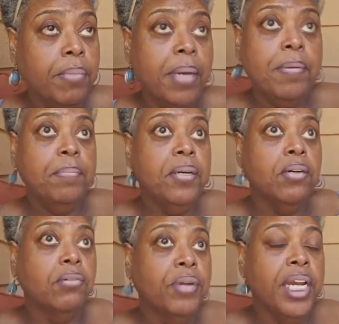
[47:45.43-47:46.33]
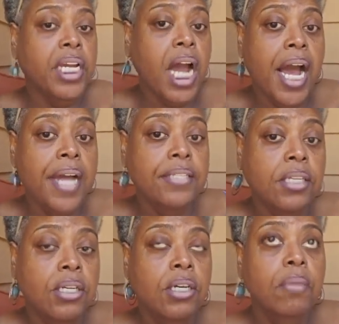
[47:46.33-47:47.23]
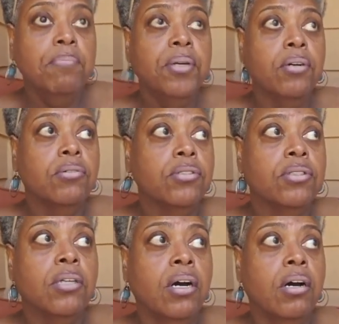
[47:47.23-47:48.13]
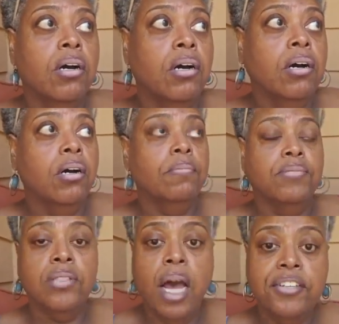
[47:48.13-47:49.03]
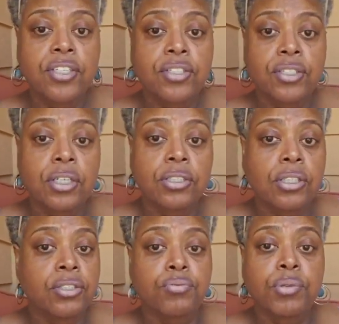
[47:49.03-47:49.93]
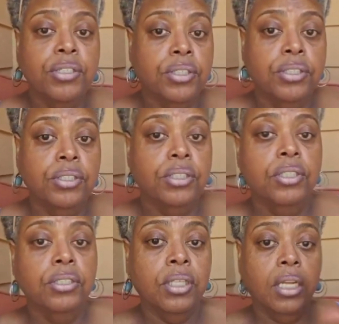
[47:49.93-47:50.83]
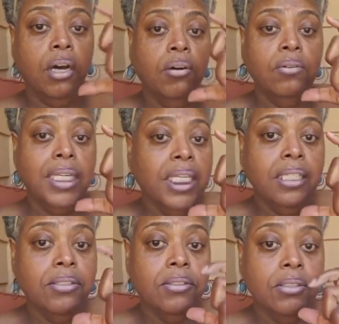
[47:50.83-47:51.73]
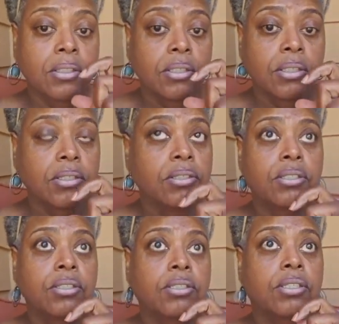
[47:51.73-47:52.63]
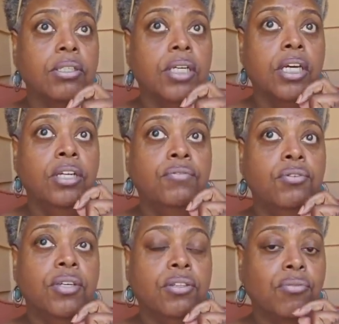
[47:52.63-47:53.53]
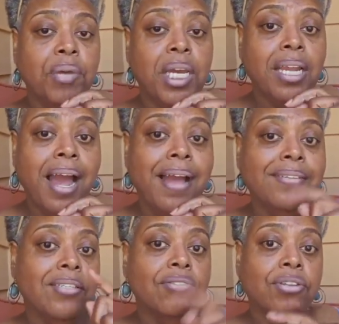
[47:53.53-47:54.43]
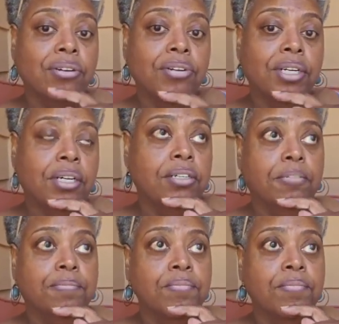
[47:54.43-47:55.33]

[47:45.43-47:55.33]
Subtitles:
Baby, pickled red hots, pickles, sausage is real good. The long links, they're good. And if you get the red hots, they'll turn the